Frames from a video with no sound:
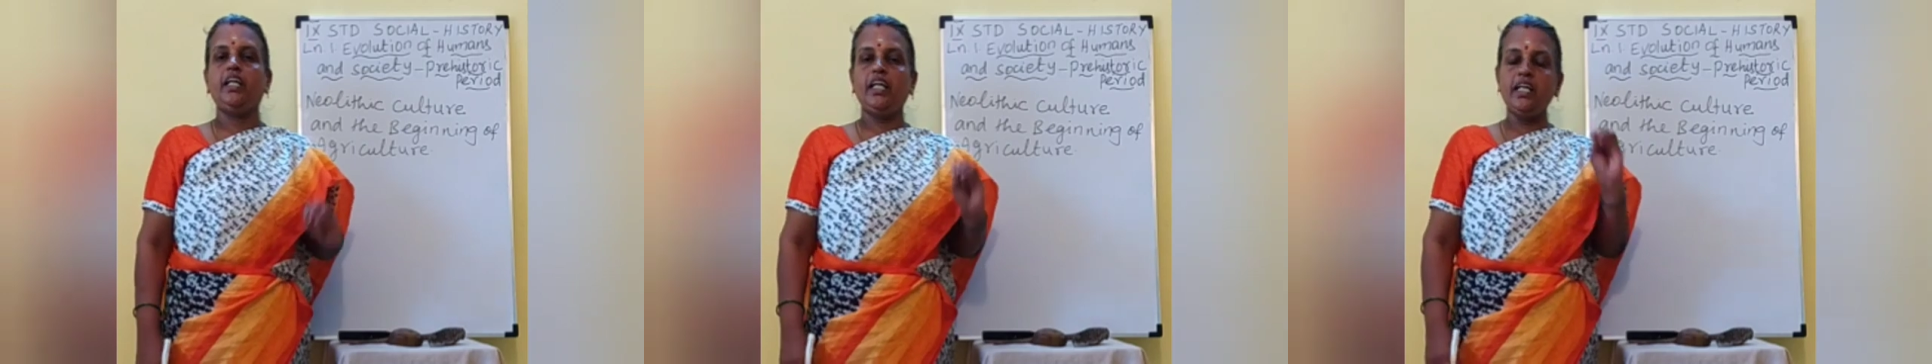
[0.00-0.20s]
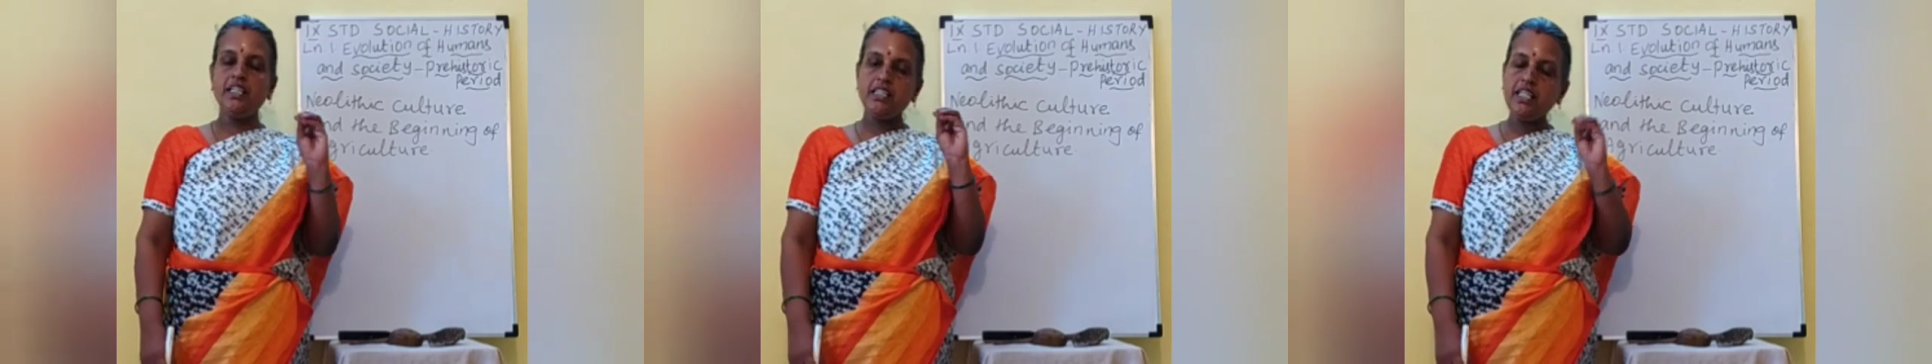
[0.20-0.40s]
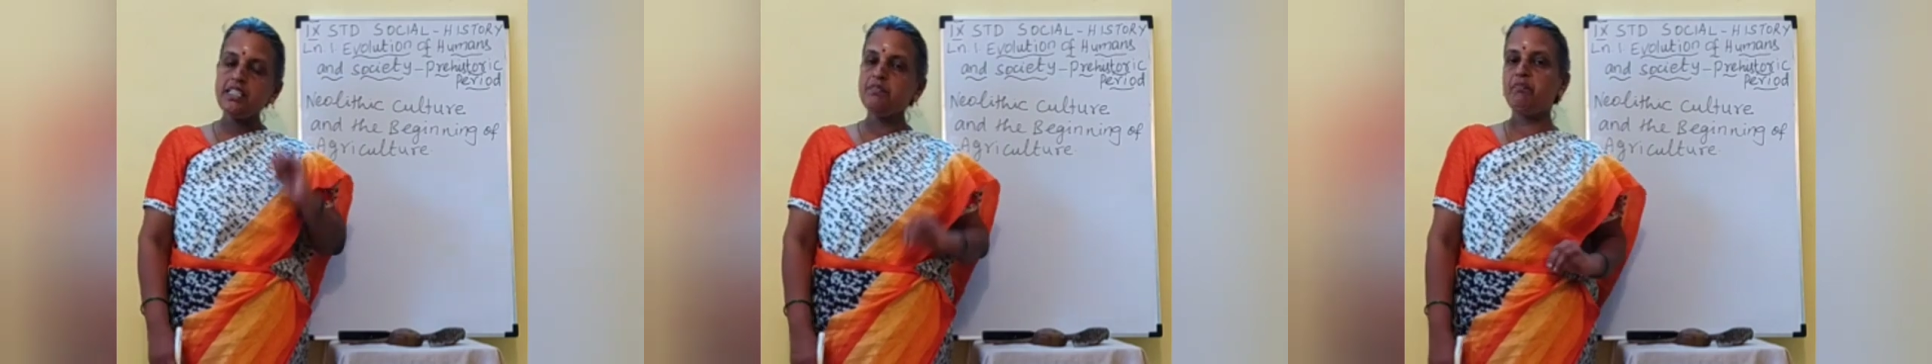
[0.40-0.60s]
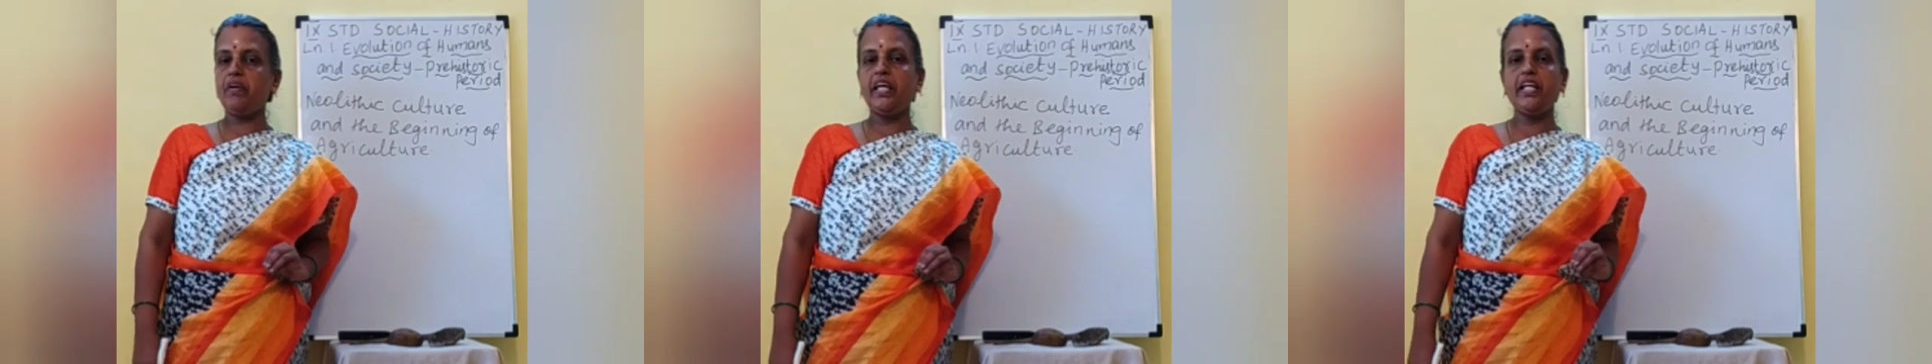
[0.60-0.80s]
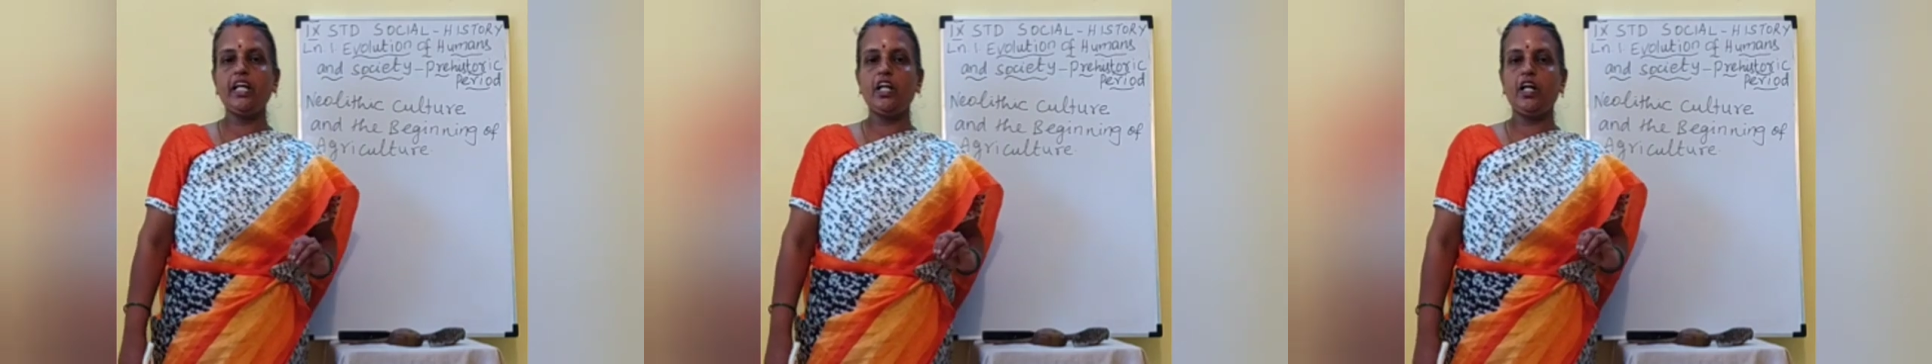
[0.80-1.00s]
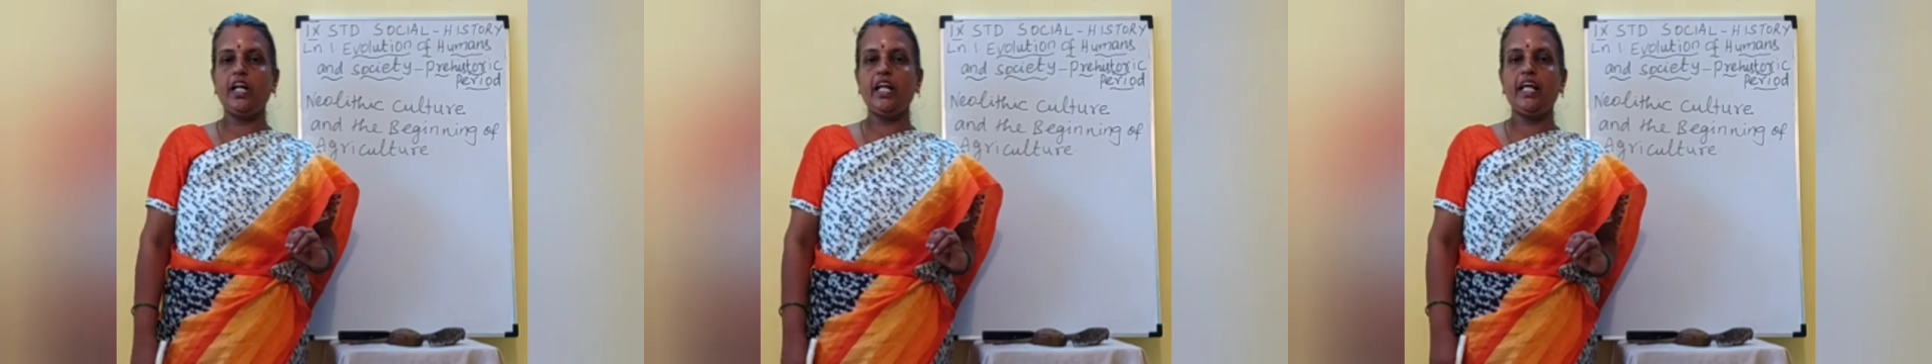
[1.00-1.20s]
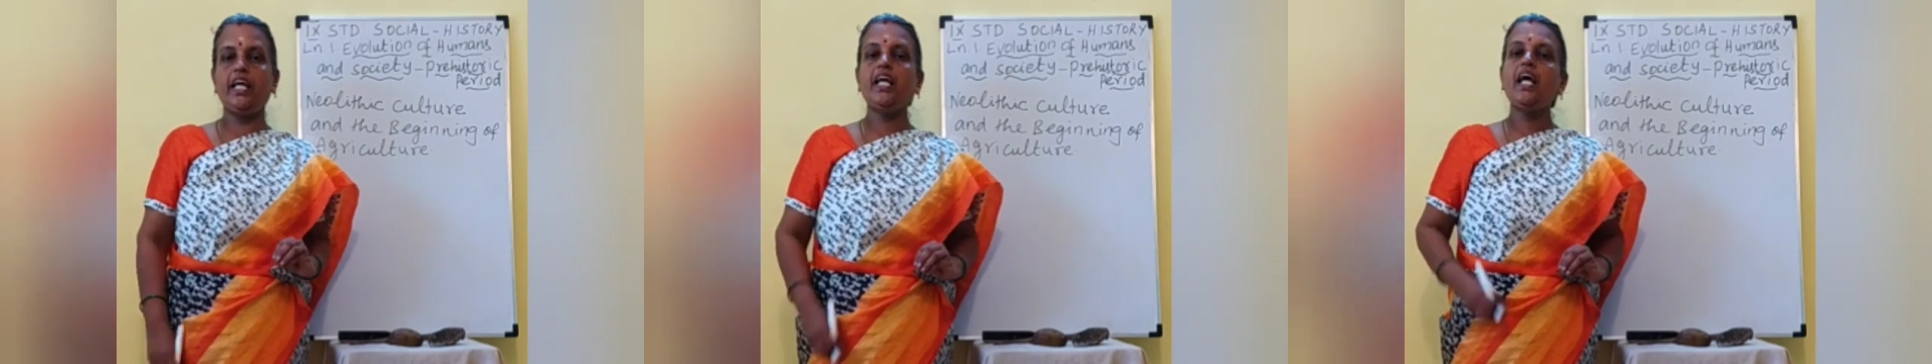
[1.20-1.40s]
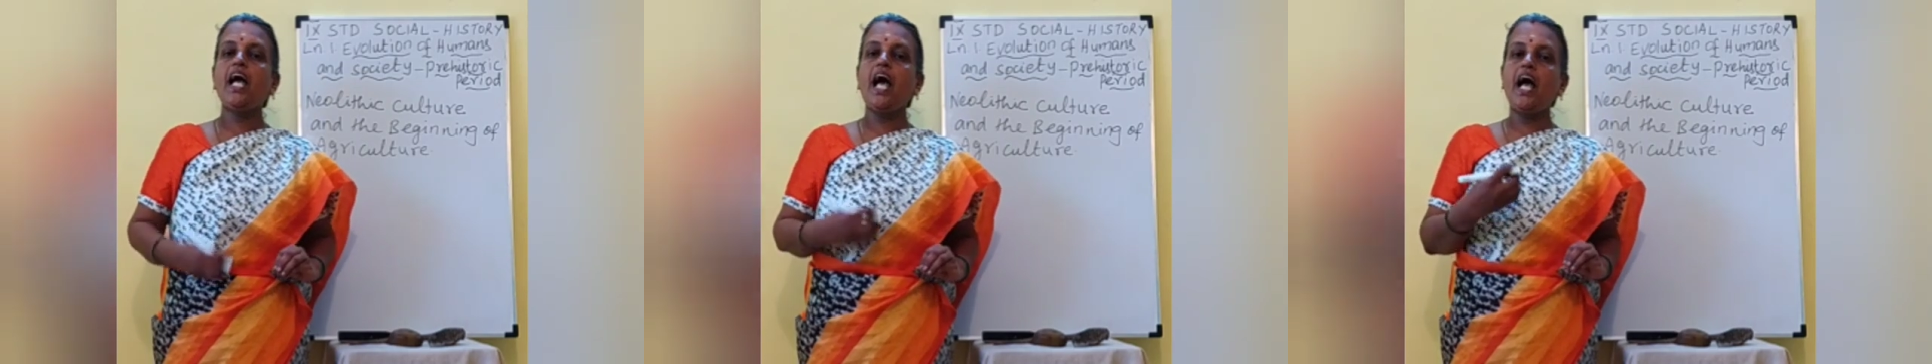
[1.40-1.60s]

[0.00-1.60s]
In this period only,